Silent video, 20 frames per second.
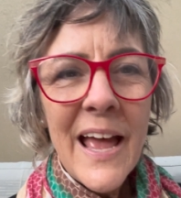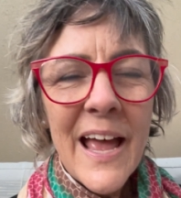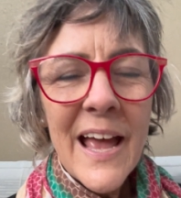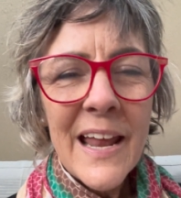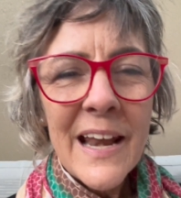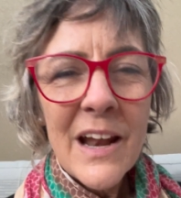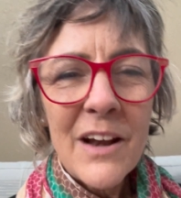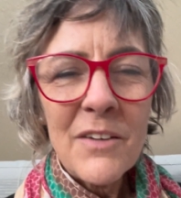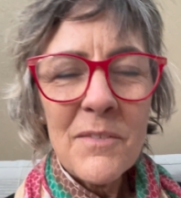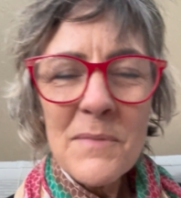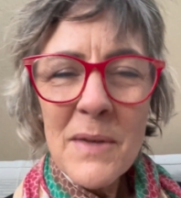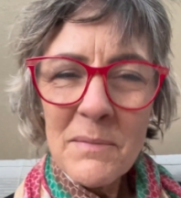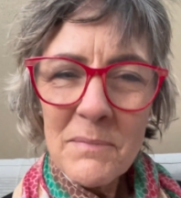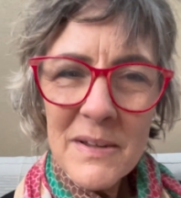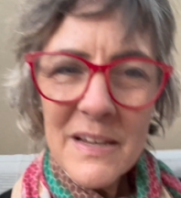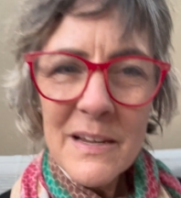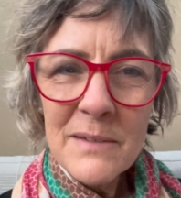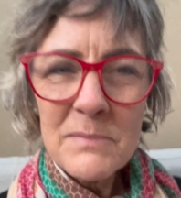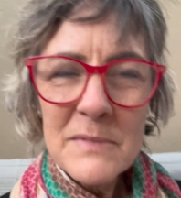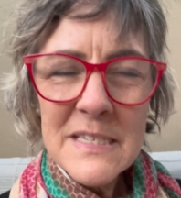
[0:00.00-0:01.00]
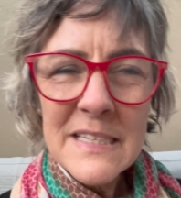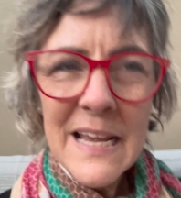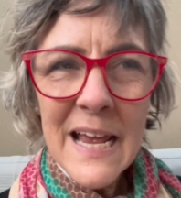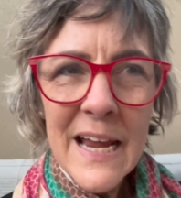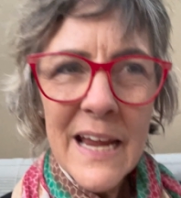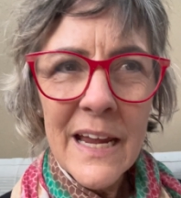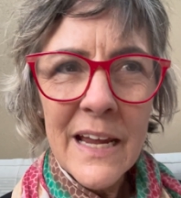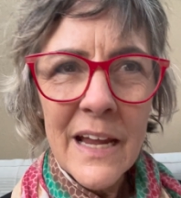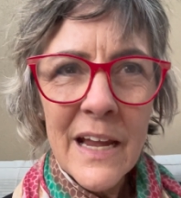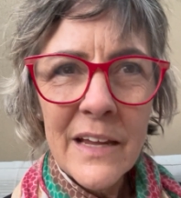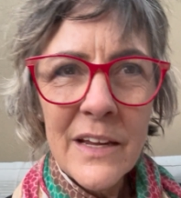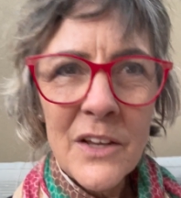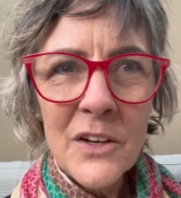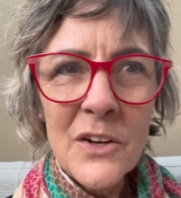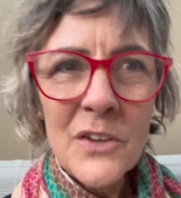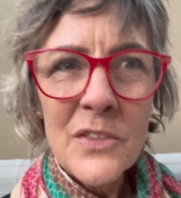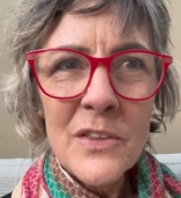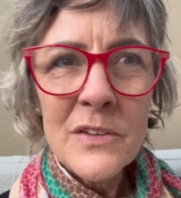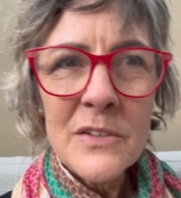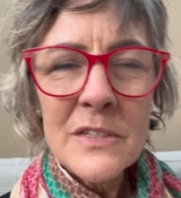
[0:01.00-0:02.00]
And I remember him saying, you
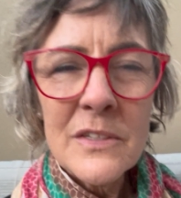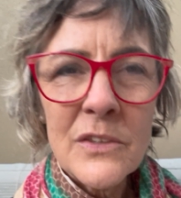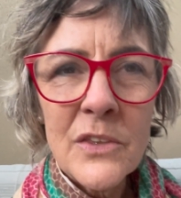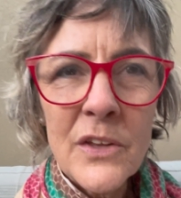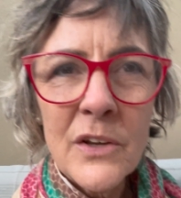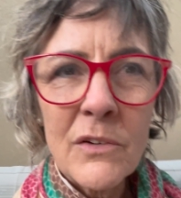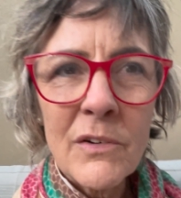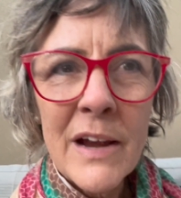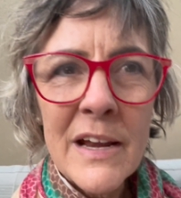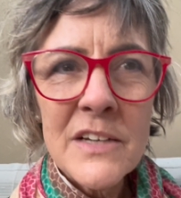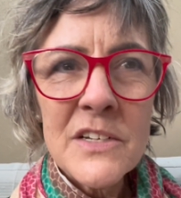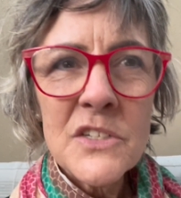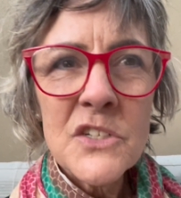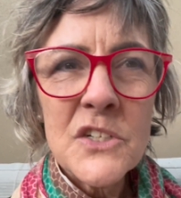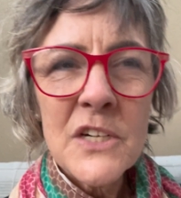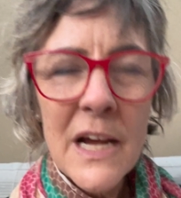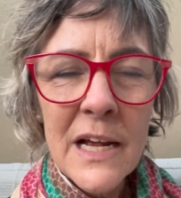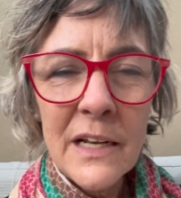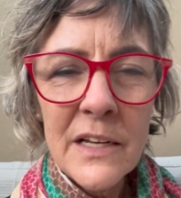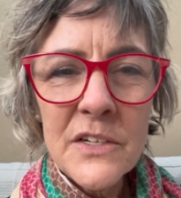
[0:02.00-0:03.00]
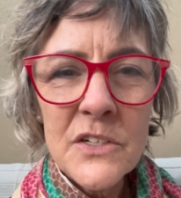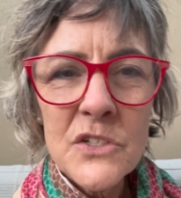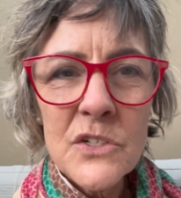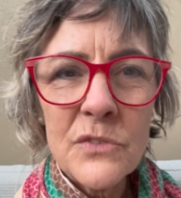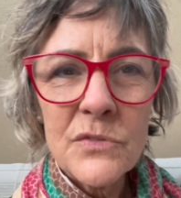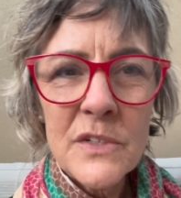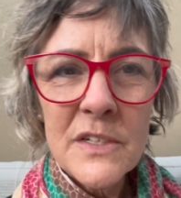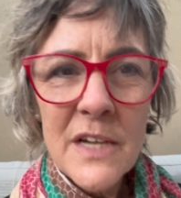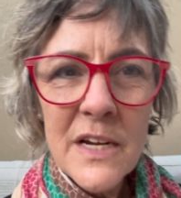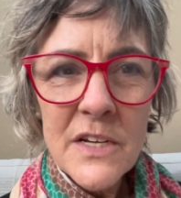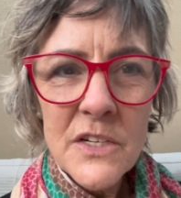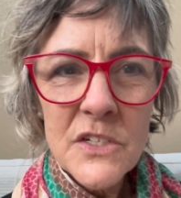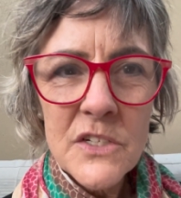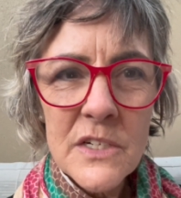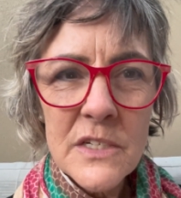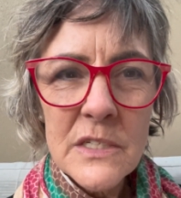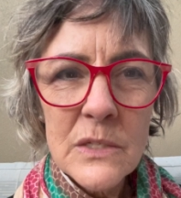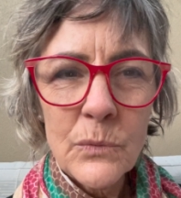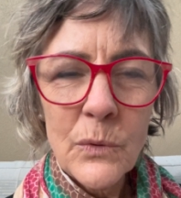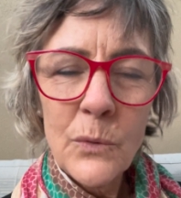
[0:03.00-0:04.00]
know, the greatest challenge of
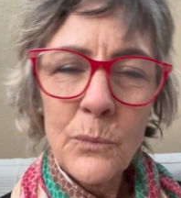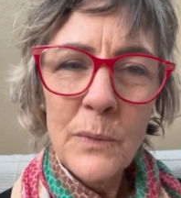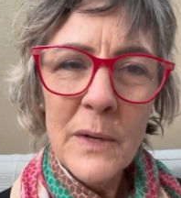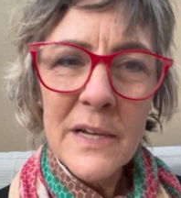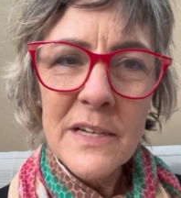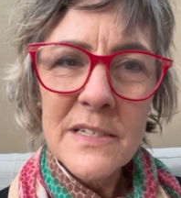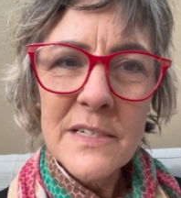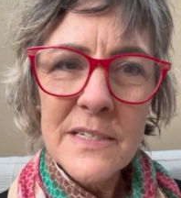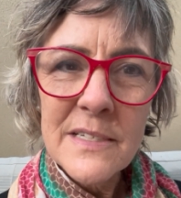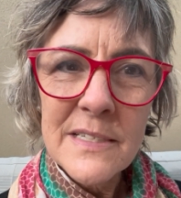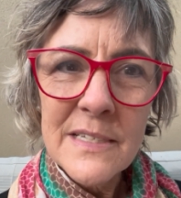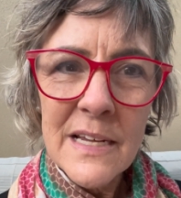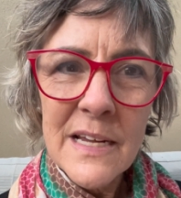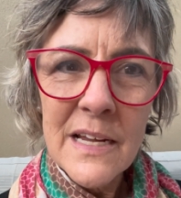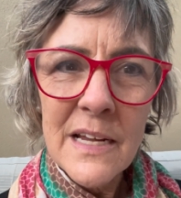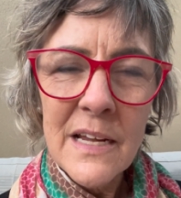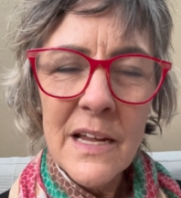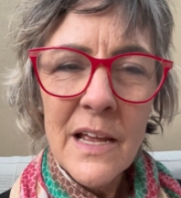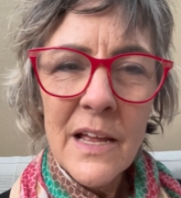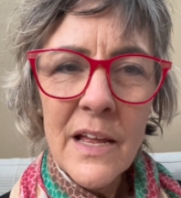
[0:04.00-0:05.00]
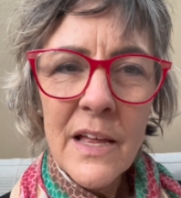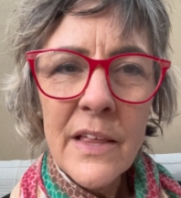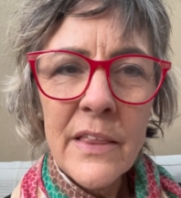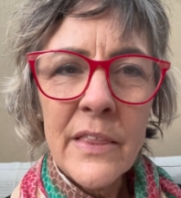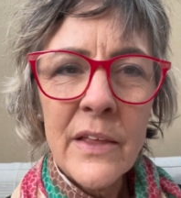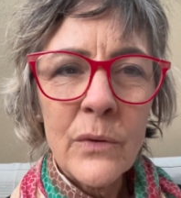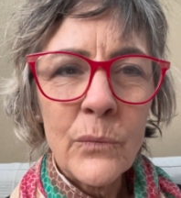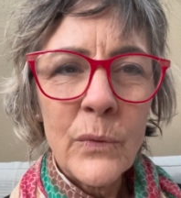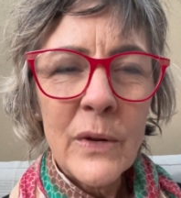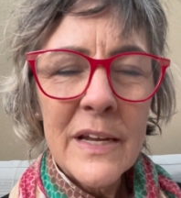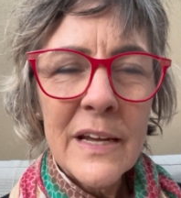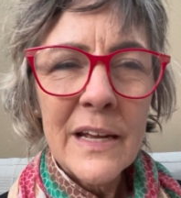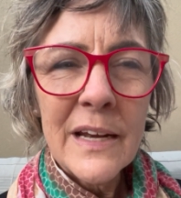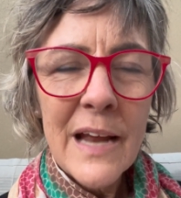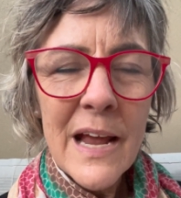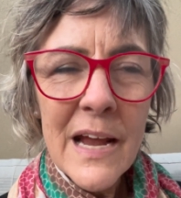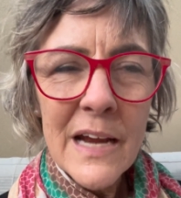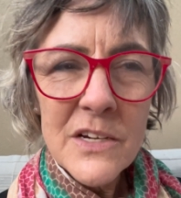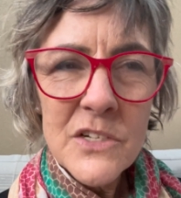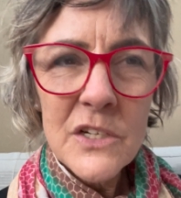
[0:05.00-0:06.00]
teachers will be to see that we can
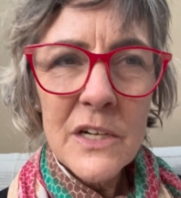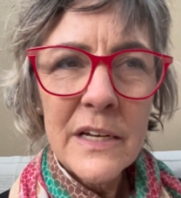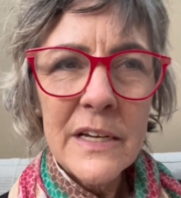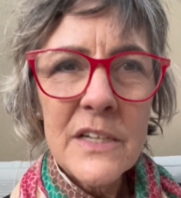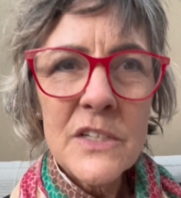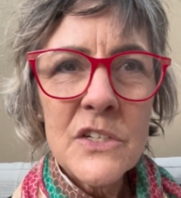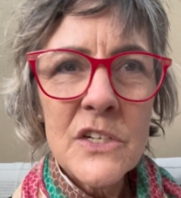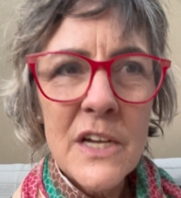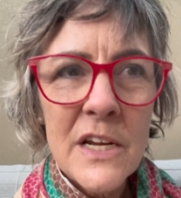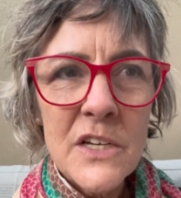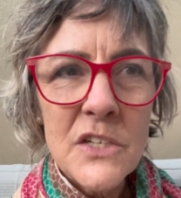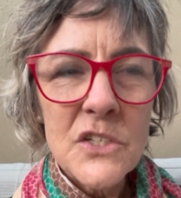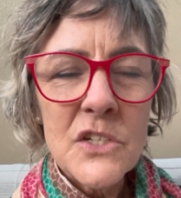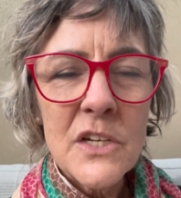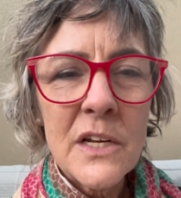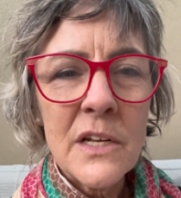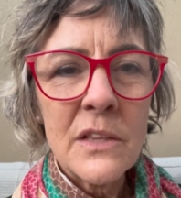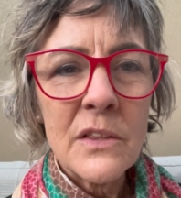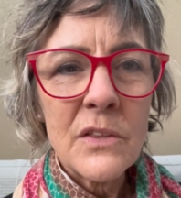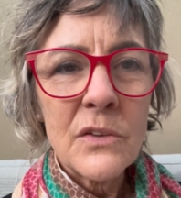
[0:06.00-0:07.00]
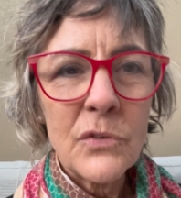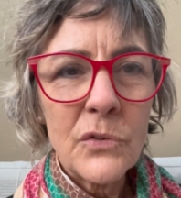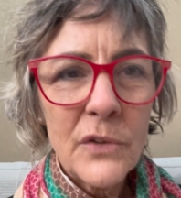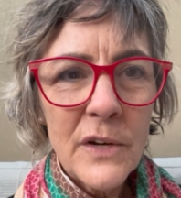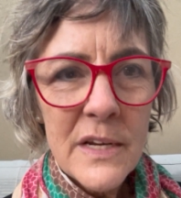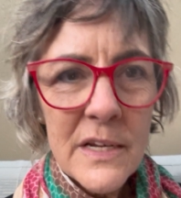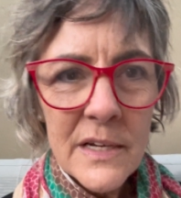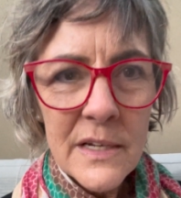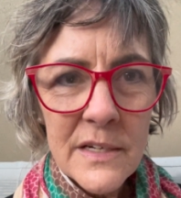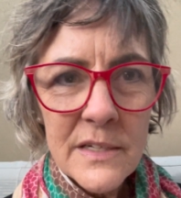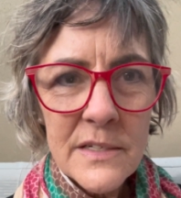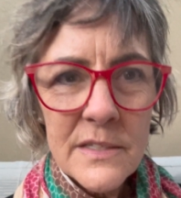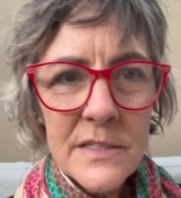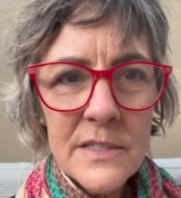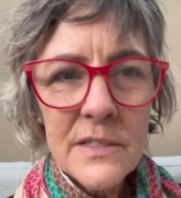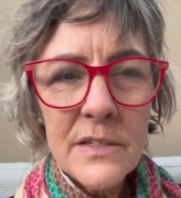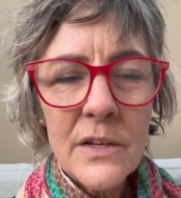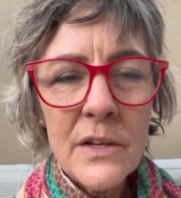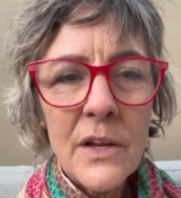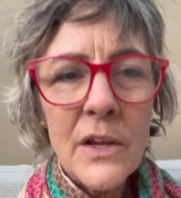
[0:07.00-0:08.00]
actually teach in 3 years
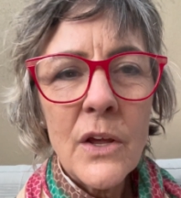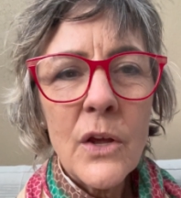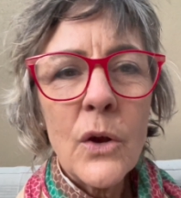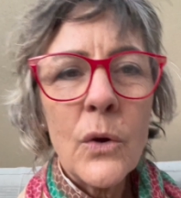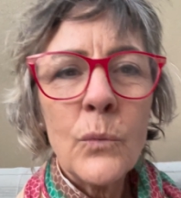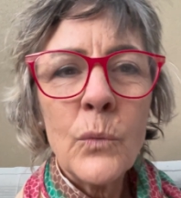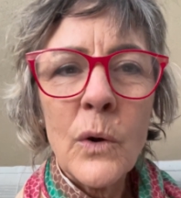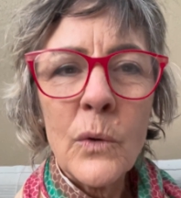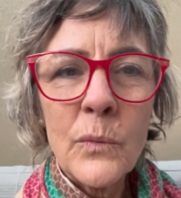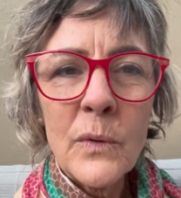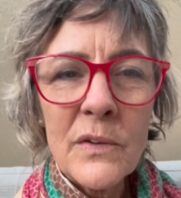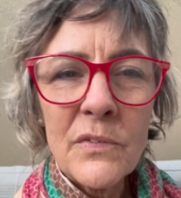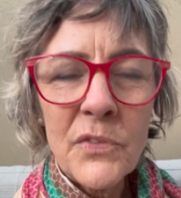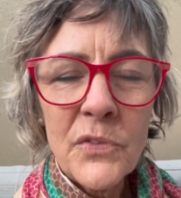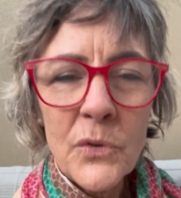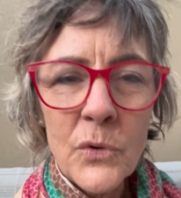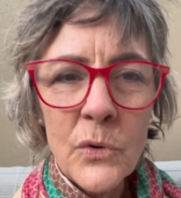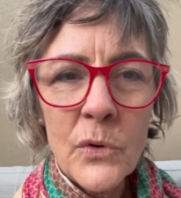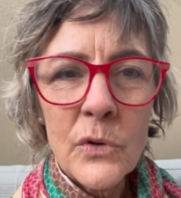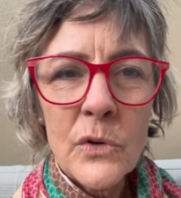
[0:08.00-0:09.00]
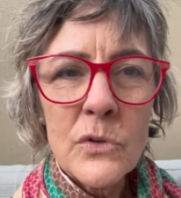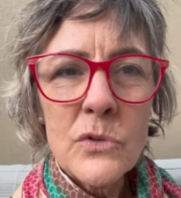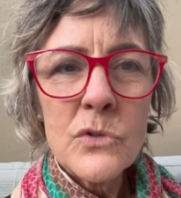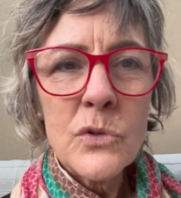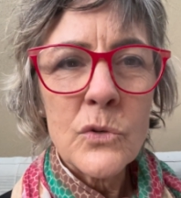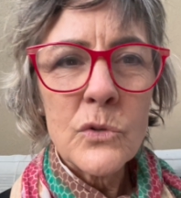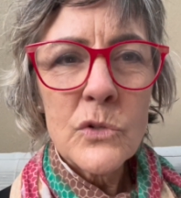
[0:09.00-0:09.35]
what we've thought took